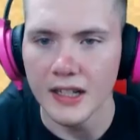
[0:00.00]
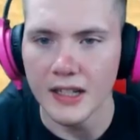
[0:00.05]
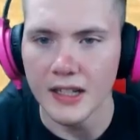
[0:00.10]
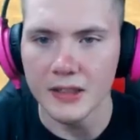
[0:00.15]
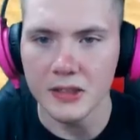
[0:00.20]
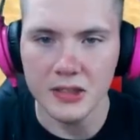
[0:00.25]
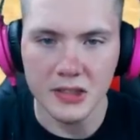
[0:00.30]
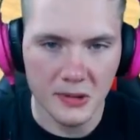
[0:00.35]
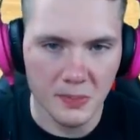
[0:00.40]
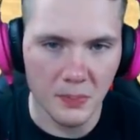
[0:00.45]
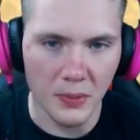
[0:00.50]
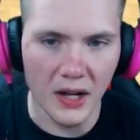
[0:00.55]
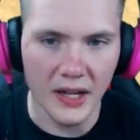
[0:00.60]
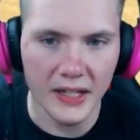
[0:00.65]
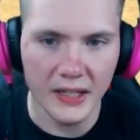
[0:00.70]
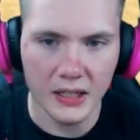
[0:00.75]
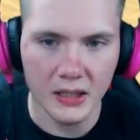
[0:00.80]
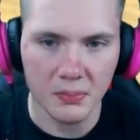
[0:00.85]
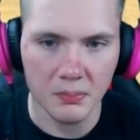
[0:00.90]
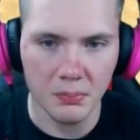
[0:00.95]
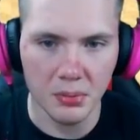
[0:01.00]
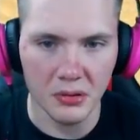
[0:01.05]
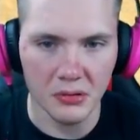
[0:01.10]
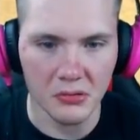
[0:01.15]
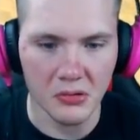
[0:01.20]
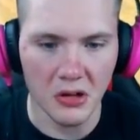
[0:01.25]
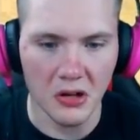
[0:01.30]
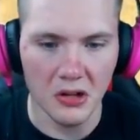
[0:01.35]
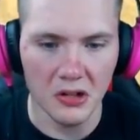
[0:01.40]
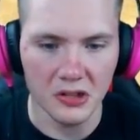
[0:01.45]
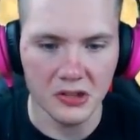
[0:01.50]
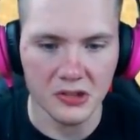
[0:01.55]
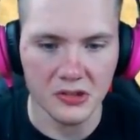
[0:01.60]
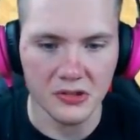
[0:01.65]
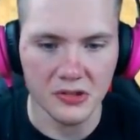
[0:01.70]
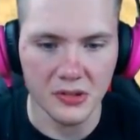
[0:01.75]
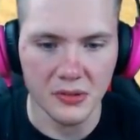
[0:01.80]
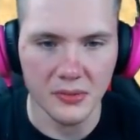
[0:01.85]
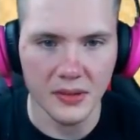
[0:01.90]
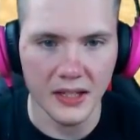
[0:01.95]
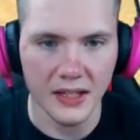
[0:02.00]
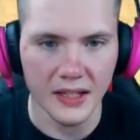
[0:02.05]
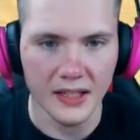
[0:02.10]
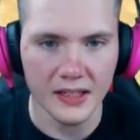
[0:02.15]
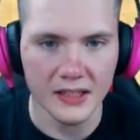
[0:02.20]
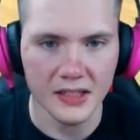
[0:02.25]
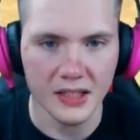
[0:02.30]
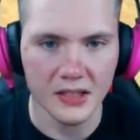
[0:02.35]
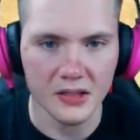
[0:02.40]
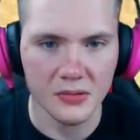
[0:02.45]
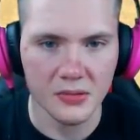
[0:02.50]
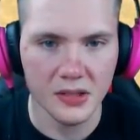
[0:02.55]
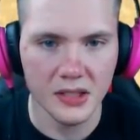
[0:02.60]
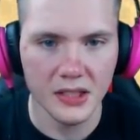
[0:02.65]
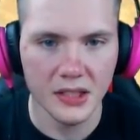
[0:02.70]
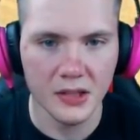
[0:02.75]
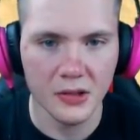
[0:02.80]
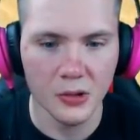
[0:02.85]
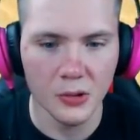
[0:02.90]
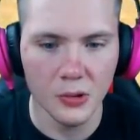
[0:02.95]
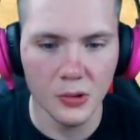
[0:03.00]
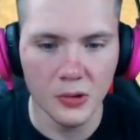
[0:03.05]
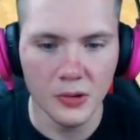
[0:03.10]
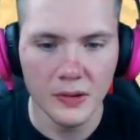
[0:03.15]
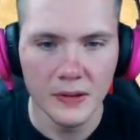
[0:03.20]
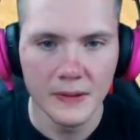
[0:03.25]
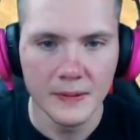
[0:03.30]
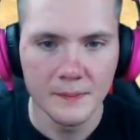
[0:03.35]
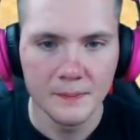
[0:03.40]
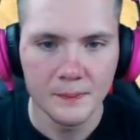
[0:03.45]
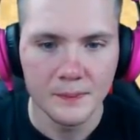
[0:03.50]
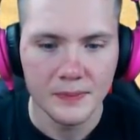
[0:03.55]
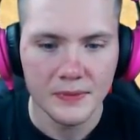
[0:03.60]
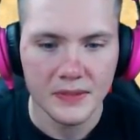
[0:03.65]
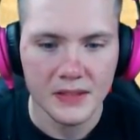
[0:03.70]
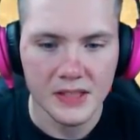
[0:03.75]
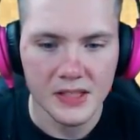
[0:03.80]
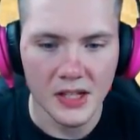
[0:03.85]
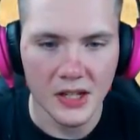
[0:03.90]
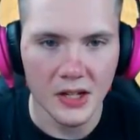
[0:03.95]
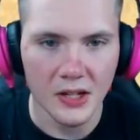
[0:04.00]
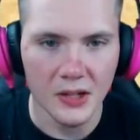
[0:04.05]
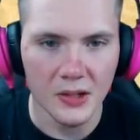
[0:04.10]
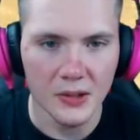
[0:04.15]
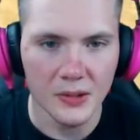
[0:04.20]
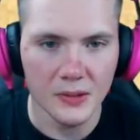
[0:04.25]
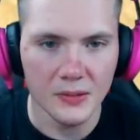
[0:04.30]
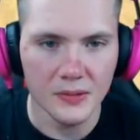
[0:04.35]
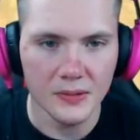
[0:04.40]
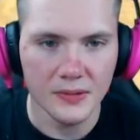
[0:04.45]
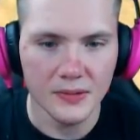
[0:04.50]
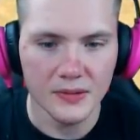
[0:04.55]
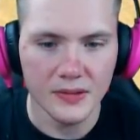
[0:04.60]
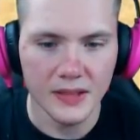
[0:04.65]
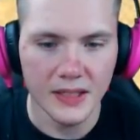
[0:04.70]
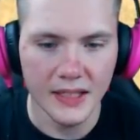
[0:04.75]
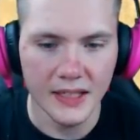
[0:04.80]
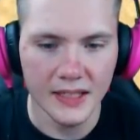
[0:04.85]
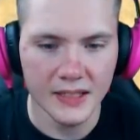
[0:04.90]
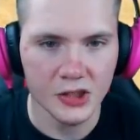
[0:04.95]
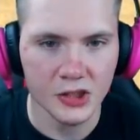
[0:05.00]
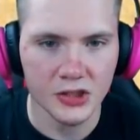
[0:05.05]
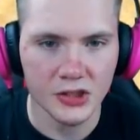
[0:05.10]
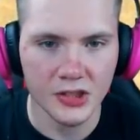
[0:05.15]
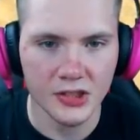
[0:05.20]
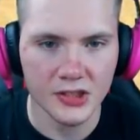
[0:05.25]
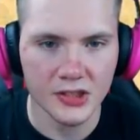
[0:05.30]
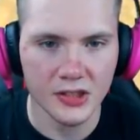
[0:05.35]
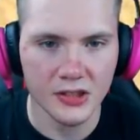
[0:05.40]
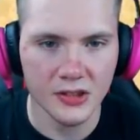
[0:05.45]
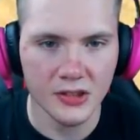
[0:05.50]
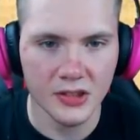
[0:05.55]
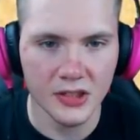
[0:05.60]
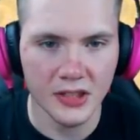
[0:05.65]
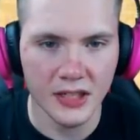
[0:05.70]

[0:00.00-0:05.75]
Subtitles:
spike barrage or something. It's really cool. So it just does a lot of